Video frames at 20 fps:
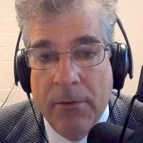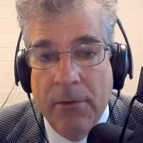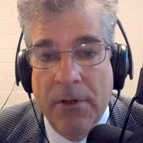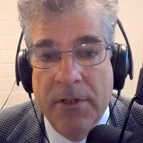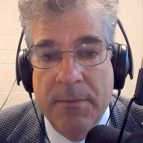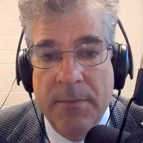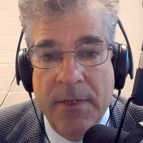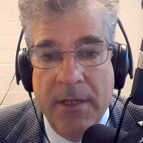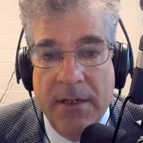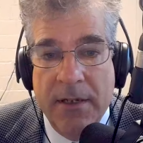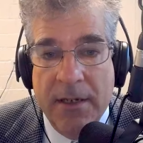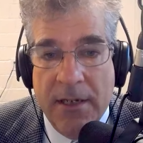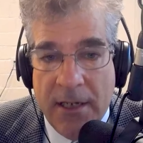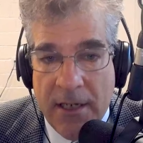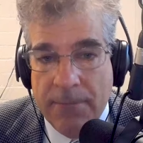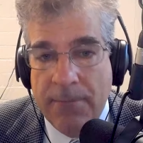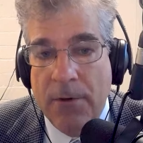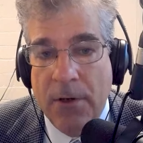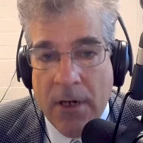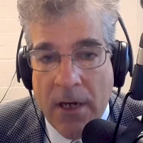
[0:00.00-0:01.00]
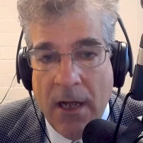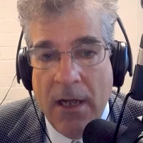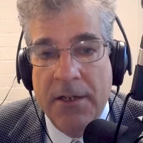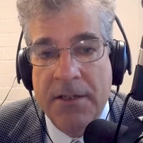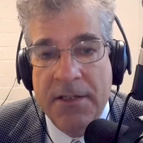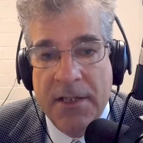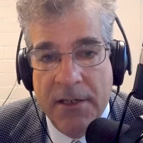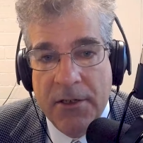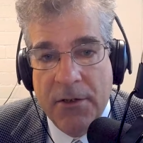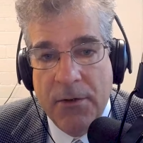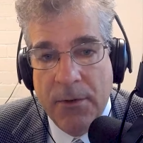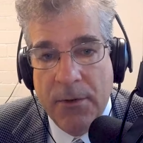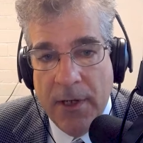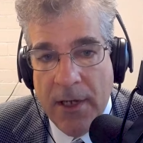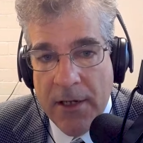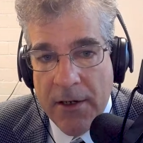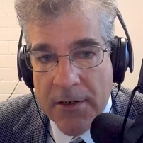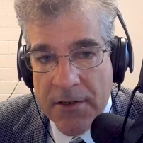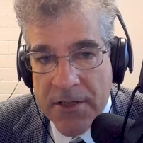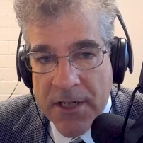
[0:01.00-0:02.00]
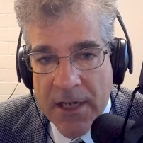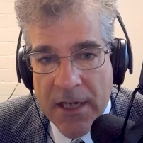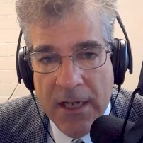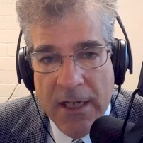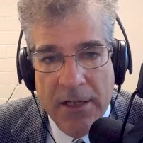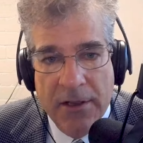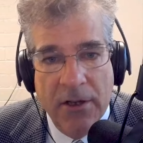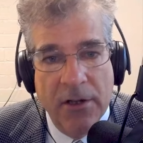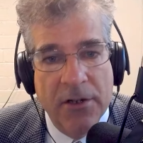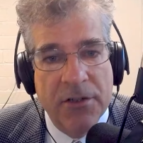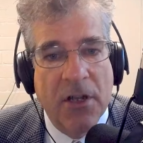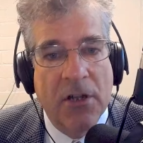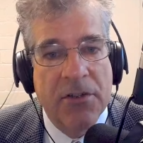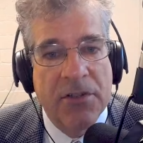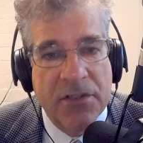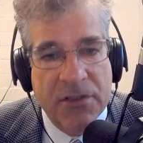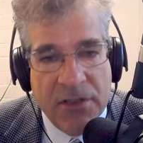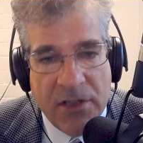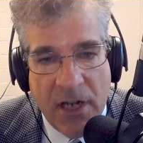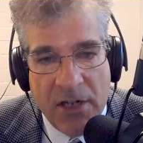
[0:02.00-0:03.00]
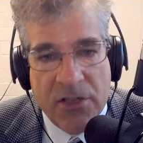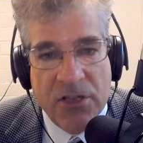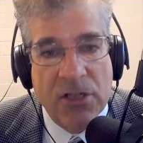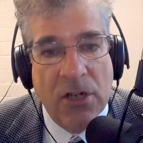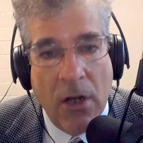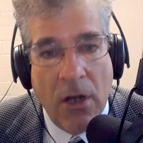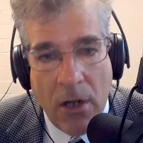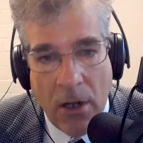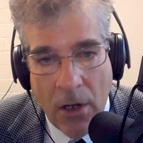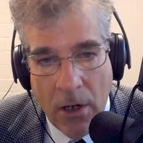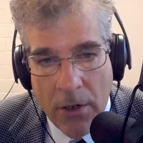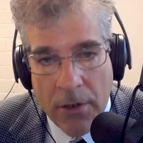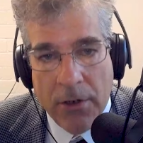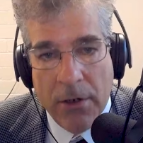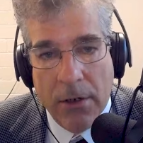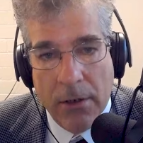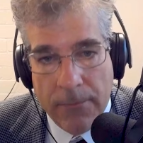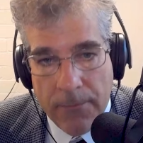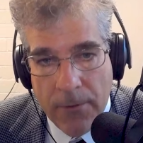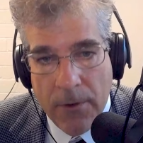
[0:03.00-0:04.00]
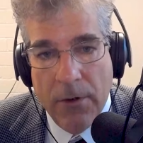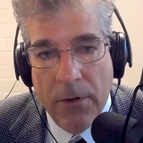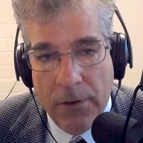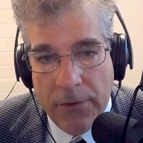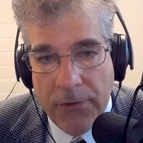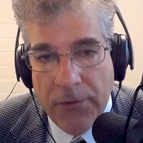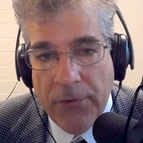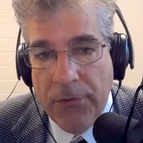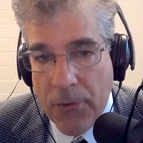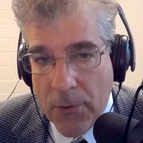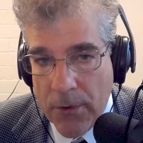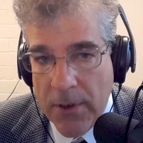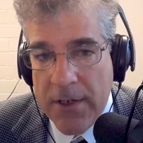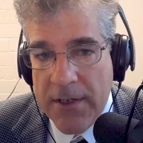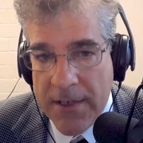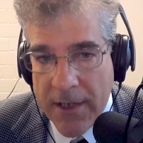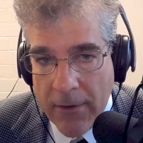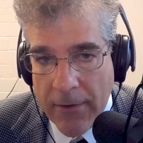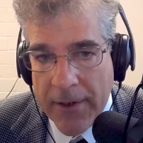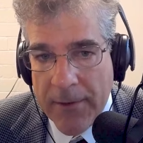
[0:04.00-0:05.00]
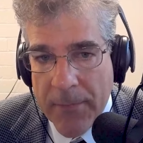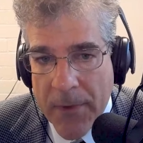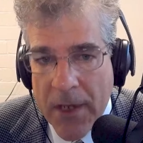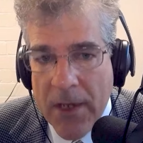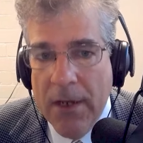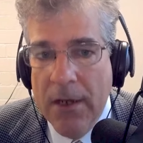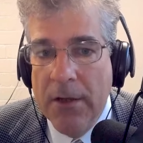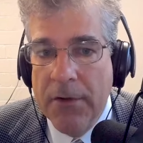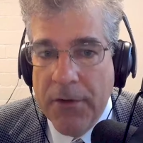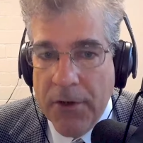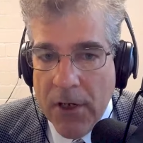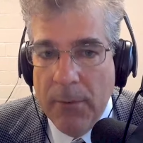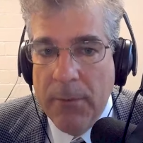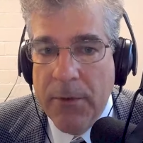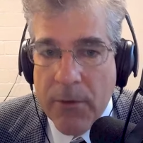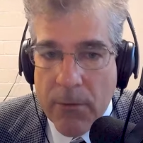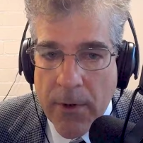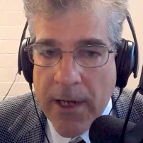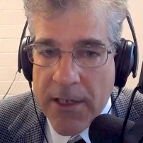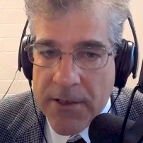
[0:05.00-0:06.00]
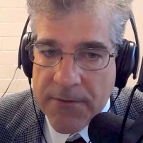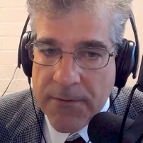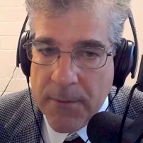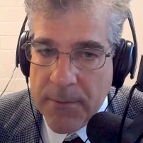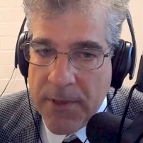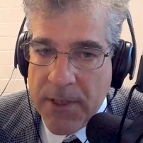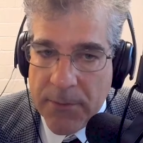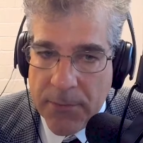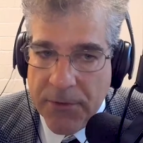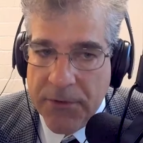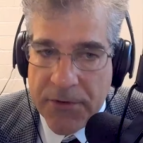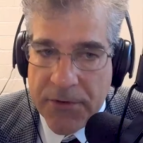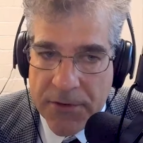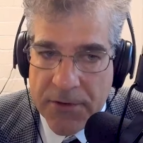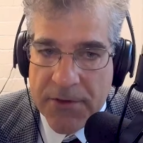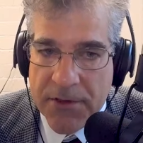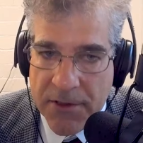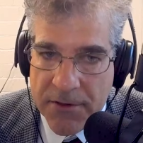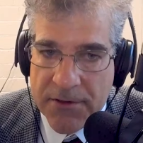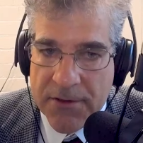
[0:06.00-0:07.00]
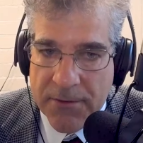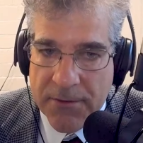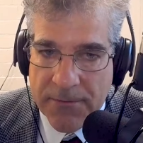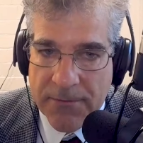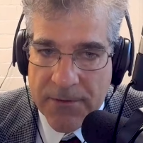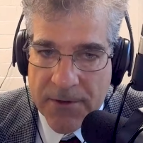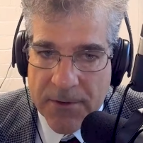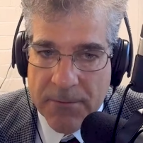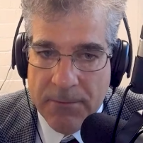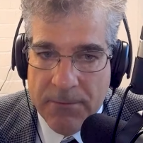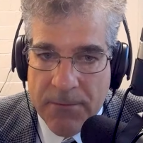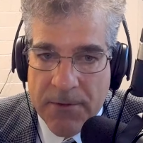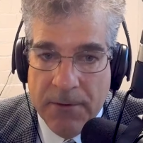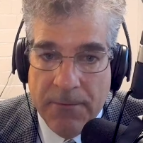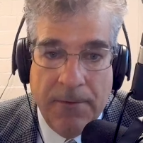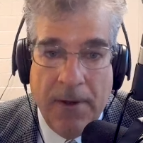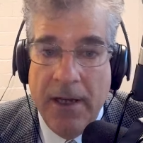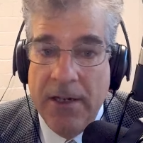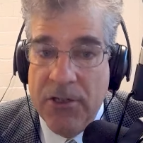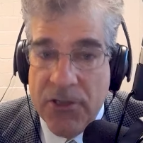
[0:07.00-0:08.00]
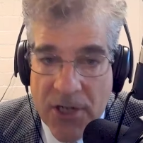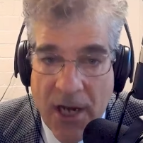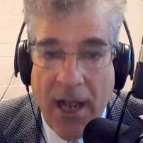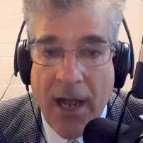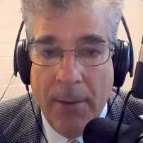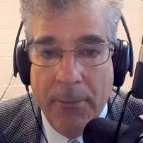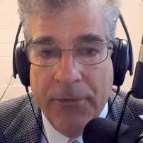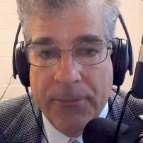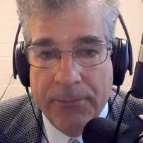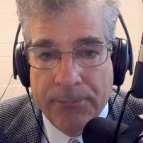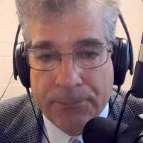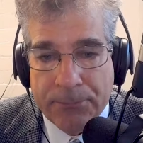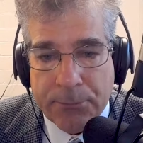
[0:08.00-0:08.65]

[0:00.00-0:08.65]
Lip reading: will always be a need for content creators. There's such a hunger for good storytelling. There will be ways for people to find jobs